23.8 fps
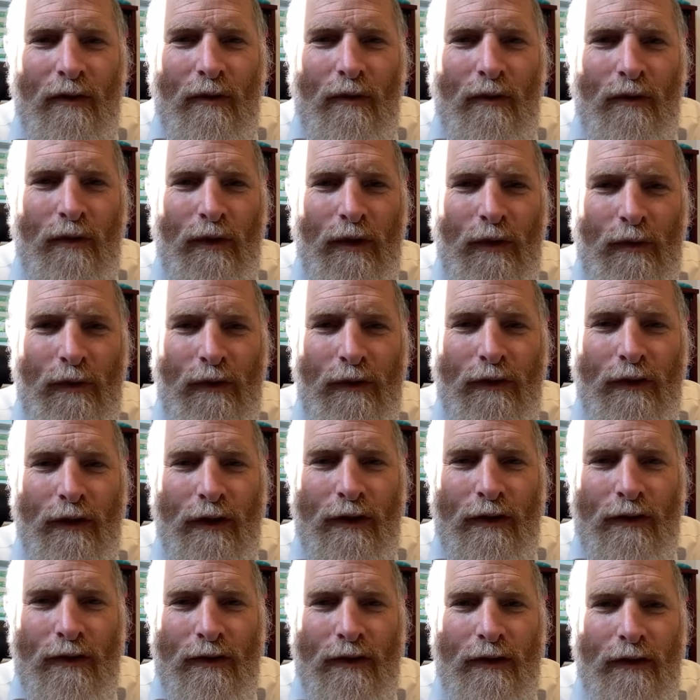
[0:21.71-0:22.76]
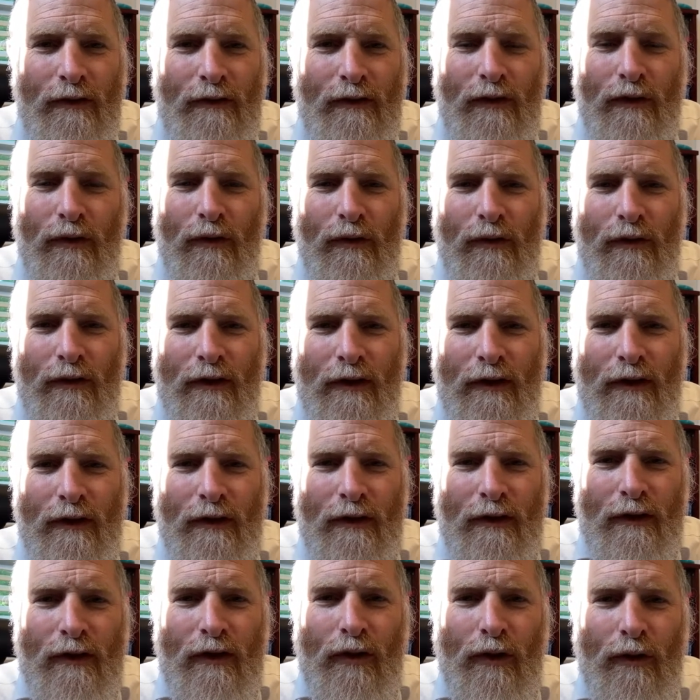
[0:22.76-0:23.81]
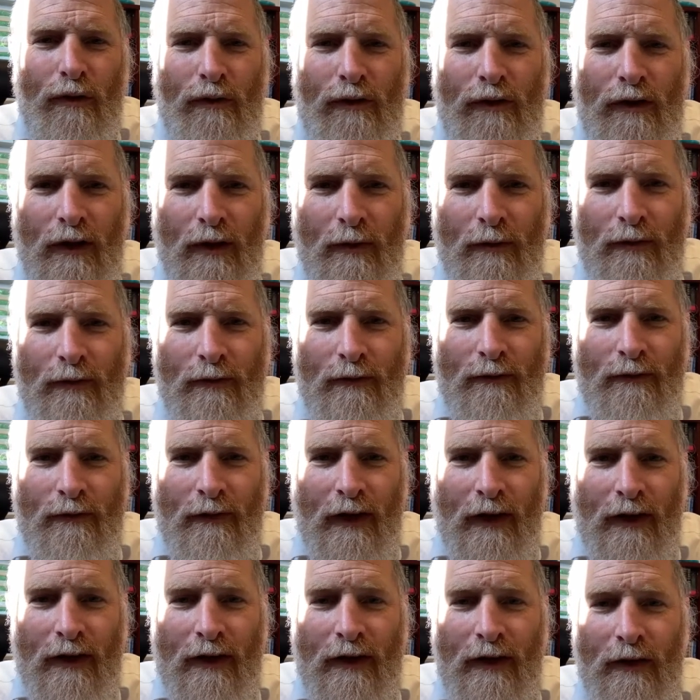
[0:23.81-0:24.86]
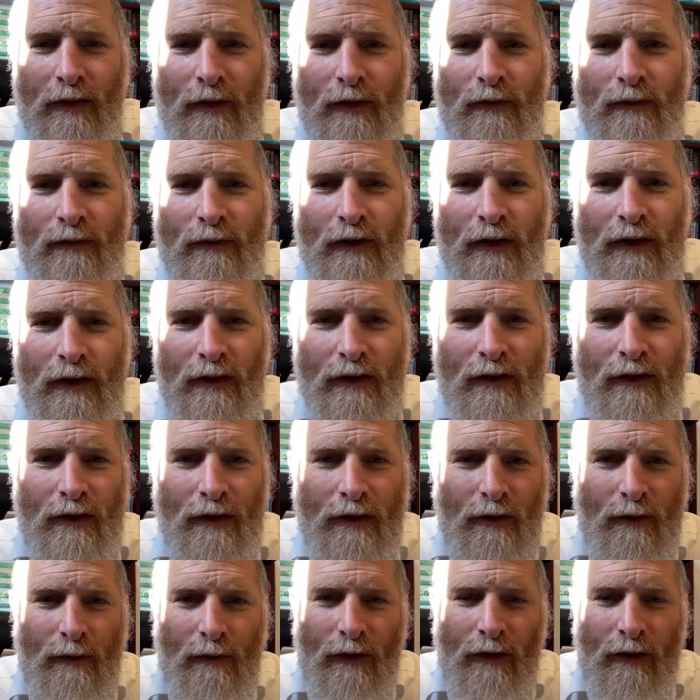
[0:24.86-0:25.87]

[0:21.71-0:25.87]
when we find ourselves totally closed up, like here in this Tehillim.